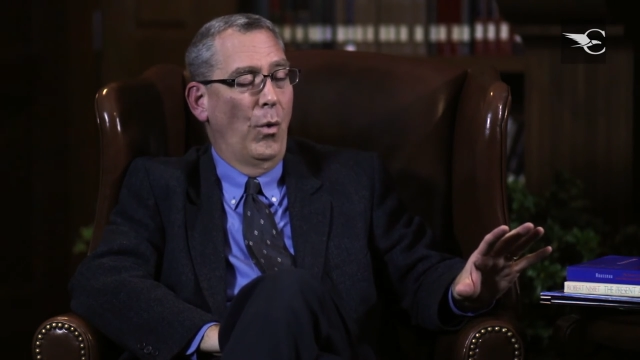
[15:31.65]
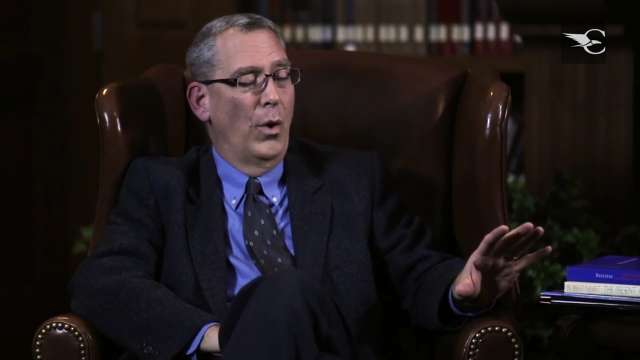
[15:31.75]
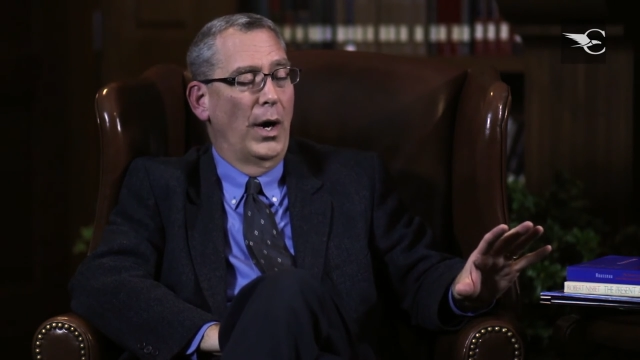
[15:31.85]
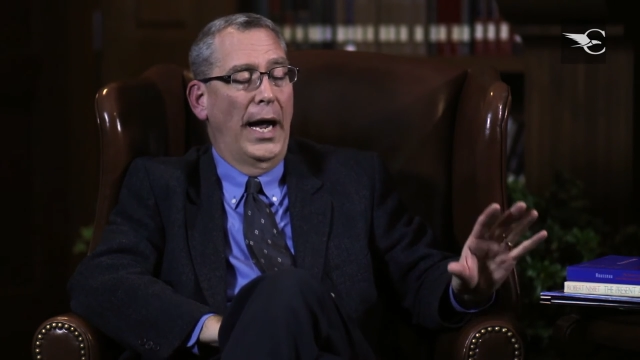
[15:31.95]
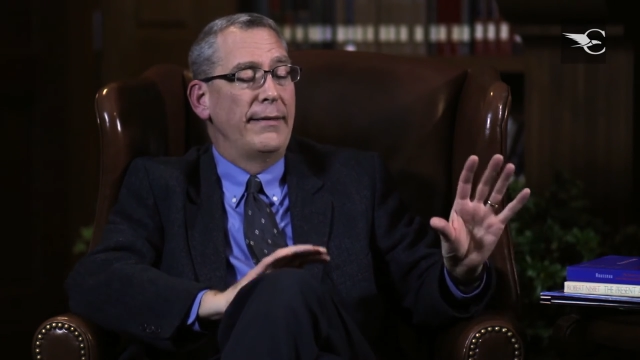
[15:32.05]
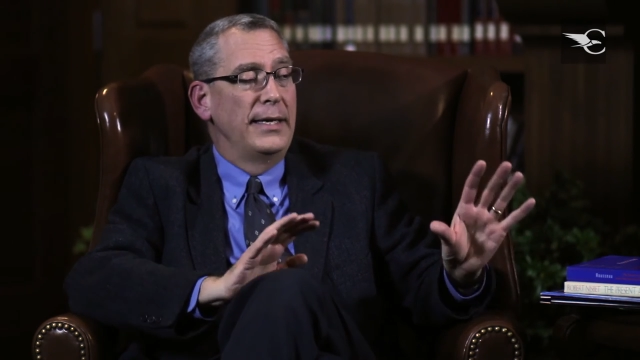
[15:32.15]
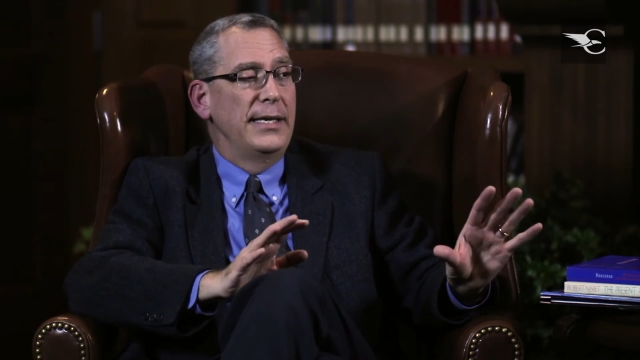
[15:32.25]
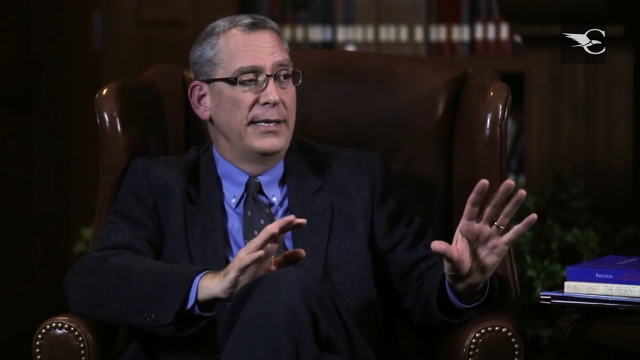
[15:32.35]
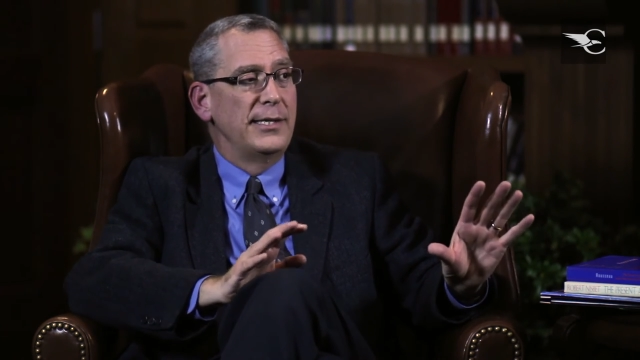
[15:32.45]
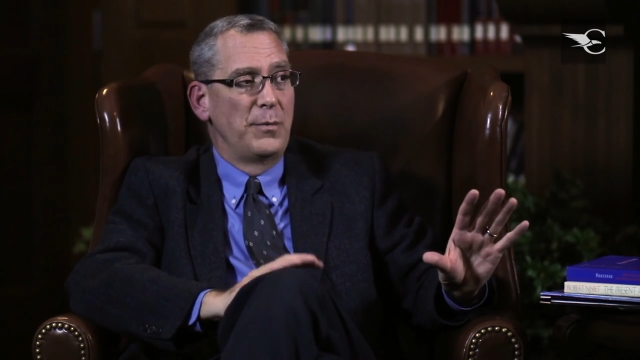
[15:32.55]
or I think
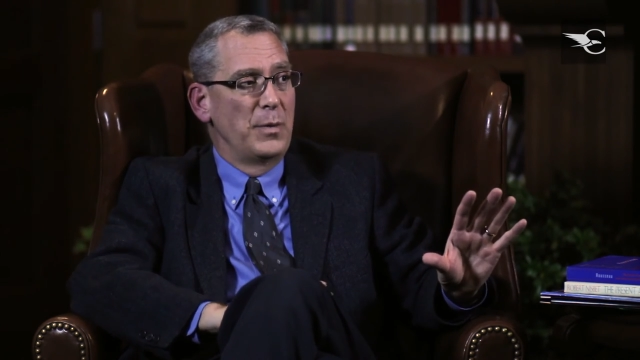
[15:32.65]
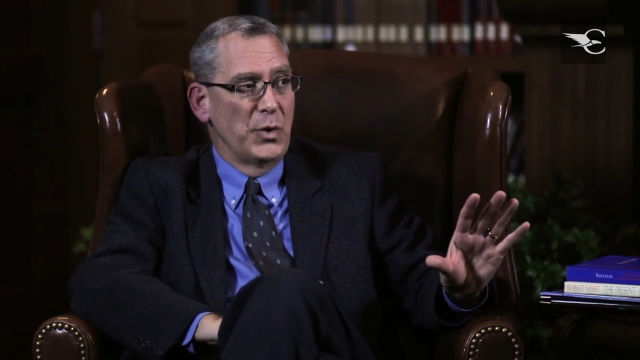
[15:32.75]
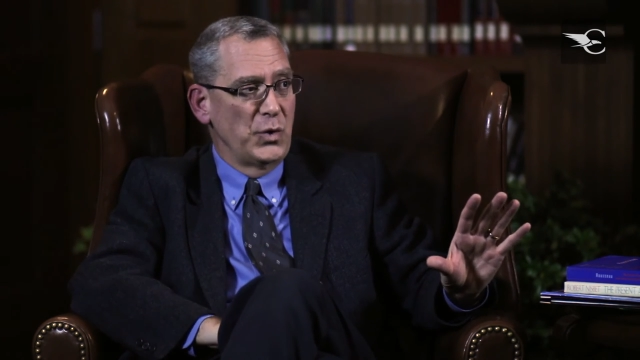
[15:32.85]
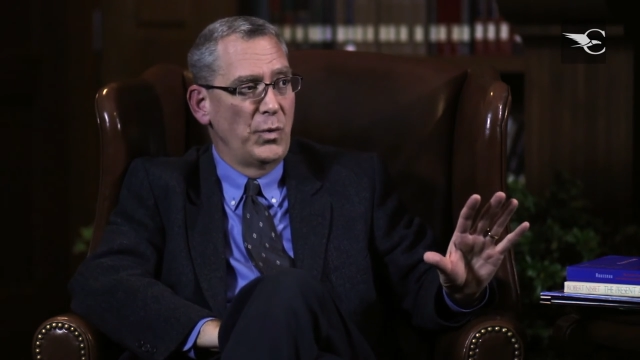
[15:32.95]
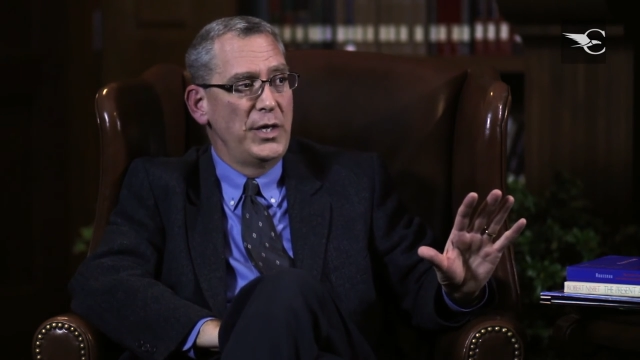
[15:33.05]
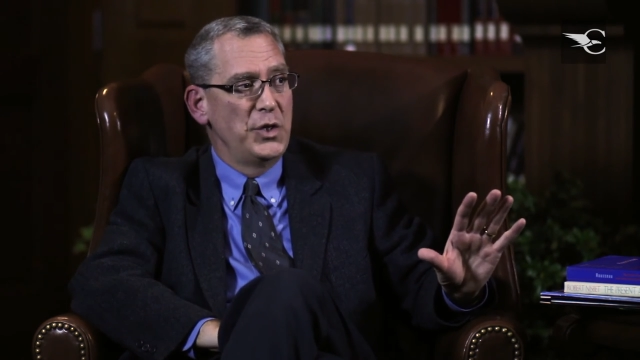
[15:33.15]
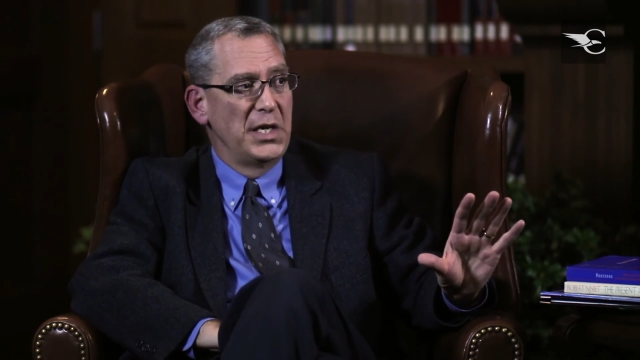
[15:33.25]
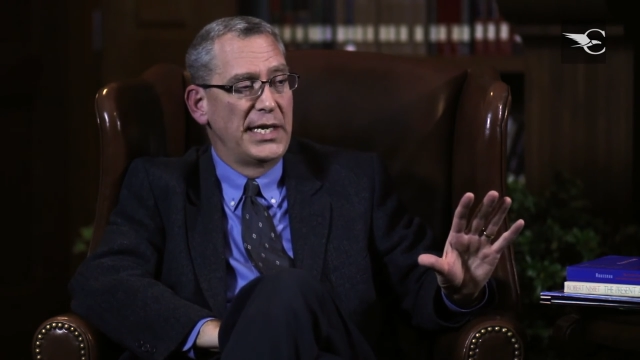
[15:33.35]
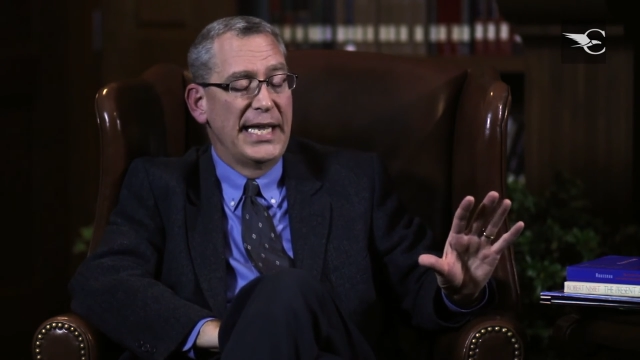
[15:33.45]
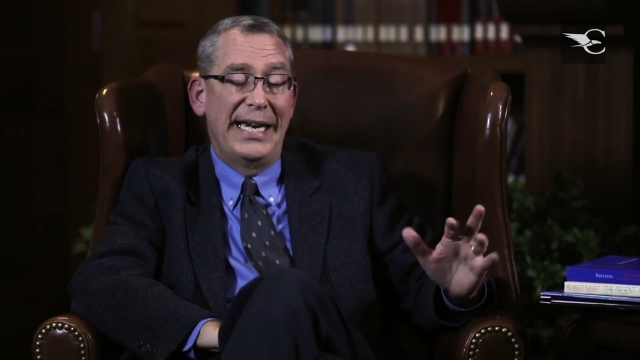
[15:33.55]
it needs to be
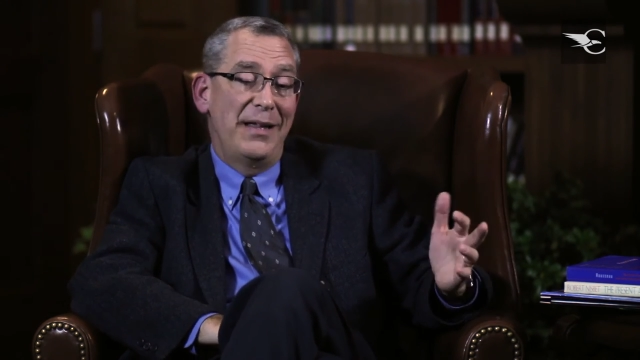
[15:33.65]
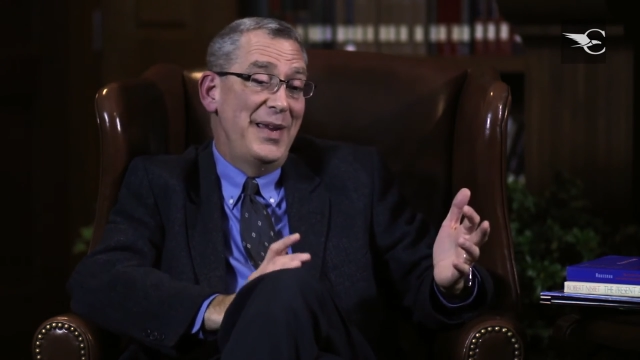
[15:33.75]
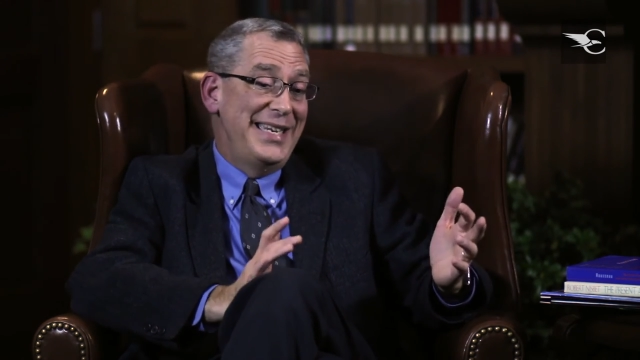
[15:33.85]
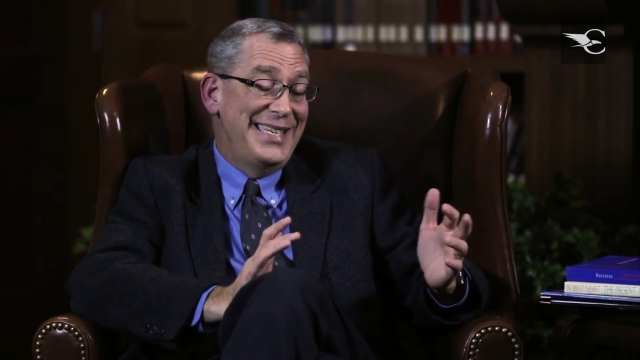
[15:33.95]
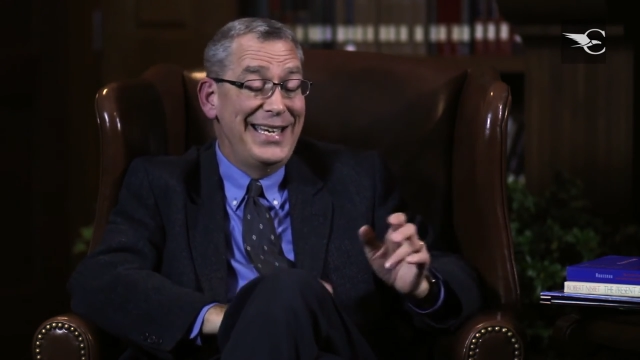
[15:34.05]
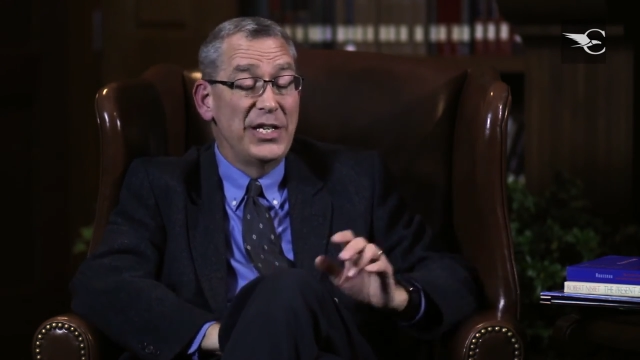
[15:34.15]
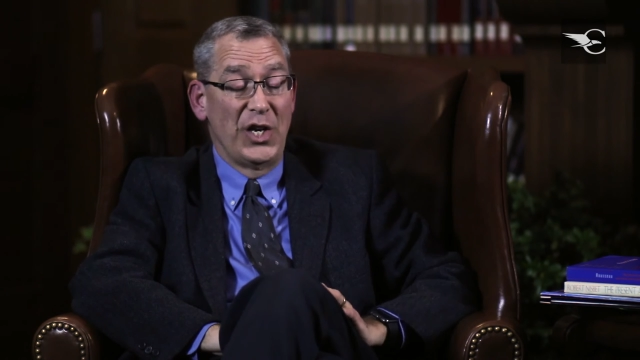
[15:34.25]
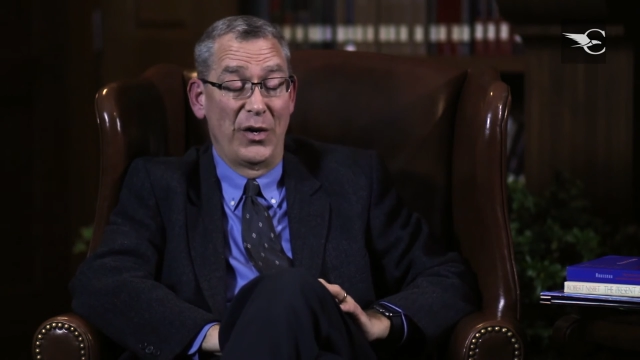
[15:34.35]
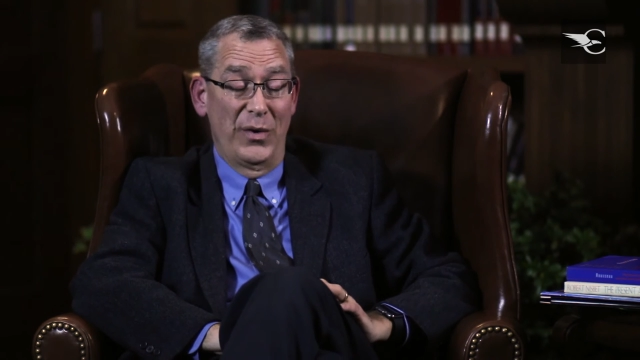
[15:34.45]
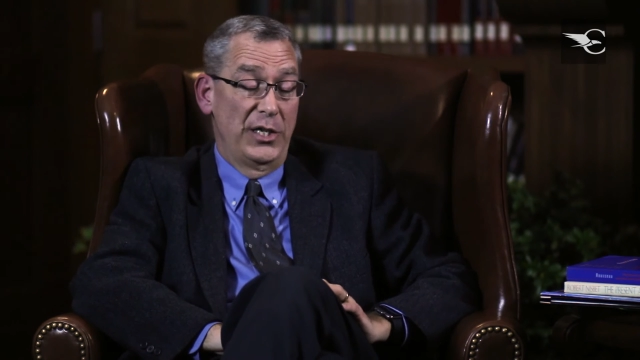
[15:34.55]
persuasion again, and it may take a
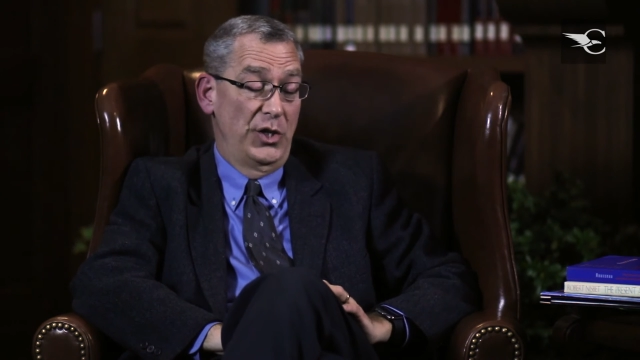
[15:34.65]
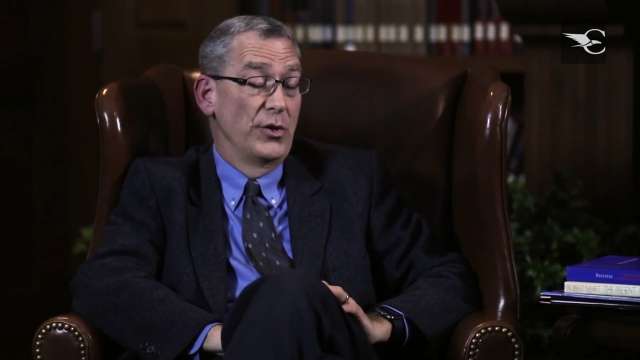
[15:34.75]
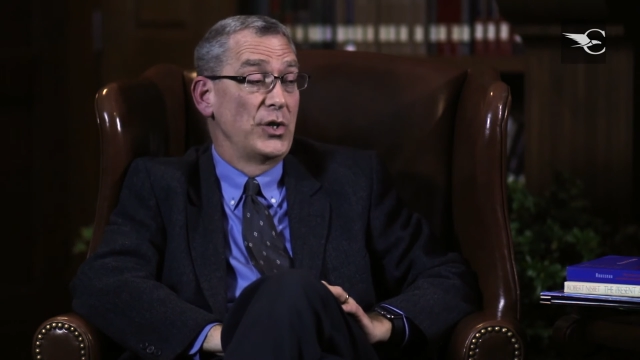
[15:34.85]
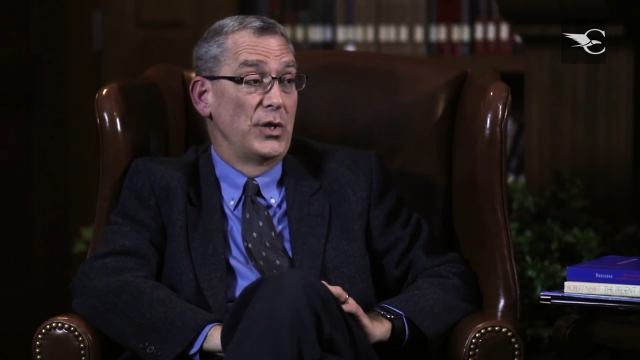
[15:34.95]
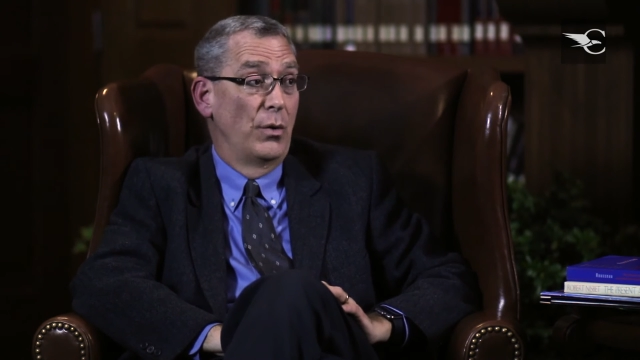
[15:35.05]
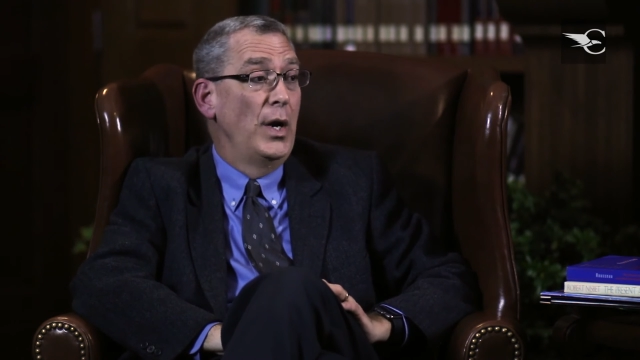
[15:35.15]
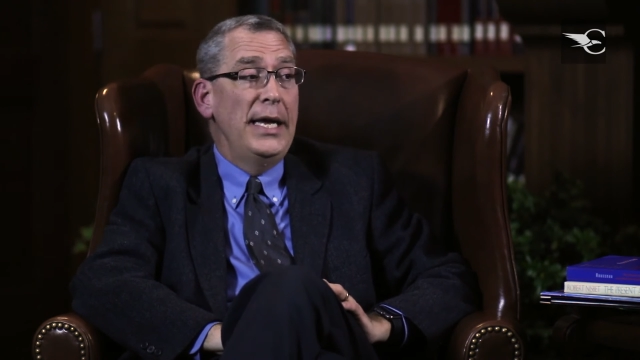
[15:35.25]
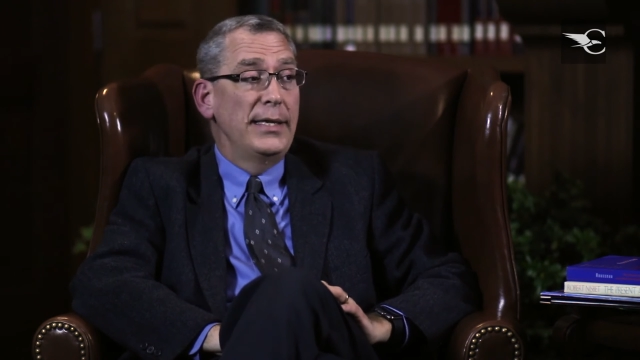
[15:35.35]
generation or two.